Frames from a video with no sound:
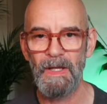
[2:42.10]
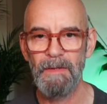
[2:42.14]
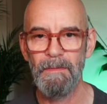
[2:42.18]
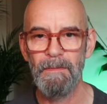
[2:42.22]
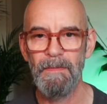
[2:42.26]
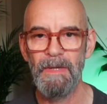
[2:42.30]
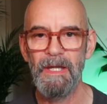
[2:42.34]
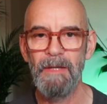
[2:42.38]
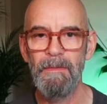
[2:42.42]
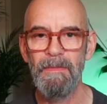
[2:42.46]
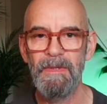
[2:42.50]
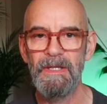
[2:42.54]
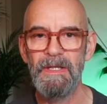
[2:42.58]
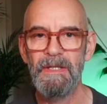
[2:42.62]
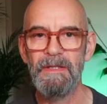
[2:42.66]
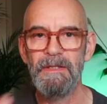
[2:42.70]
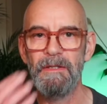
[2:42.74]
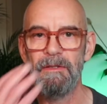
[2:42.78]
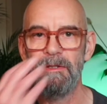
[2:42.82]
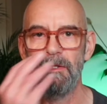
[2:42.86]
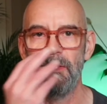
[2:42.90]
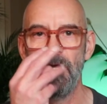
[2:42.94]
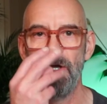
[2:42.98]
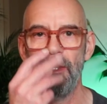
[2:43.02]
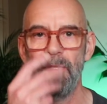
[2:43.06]
Maybe in the
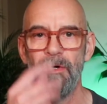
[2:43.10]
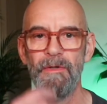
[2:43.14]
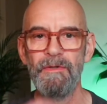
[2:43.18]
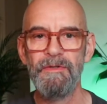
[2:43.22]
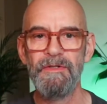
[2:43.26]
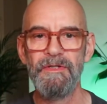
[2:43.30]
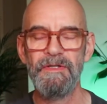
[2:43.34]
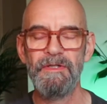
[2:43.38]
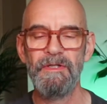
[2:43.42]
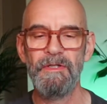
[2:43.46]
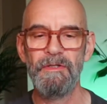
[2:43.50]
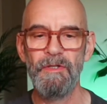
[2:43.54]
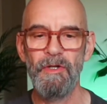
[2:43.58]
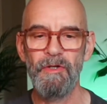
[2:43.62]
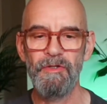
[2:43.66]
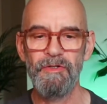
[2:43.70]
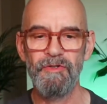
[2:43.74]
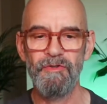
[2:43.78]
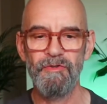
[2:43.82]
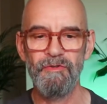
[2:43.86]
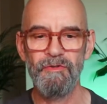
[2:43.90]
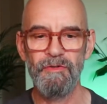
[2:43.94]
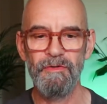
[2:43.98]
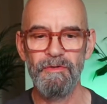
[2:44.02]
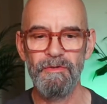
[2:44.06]
nose, in the
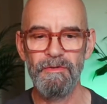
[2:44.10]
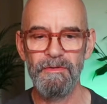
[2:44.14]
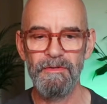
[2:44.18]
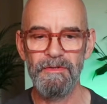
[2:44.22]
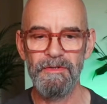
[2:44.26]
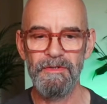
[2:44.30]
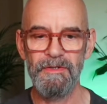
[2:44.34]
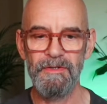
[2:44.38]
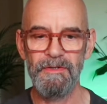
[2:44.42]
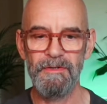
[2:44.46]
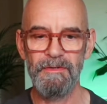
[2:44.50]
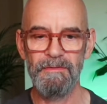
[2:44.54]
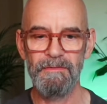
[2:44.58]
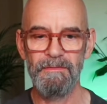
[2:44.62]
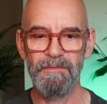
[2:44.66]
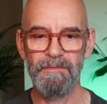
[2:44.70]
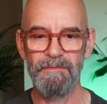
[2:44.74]
nostrils,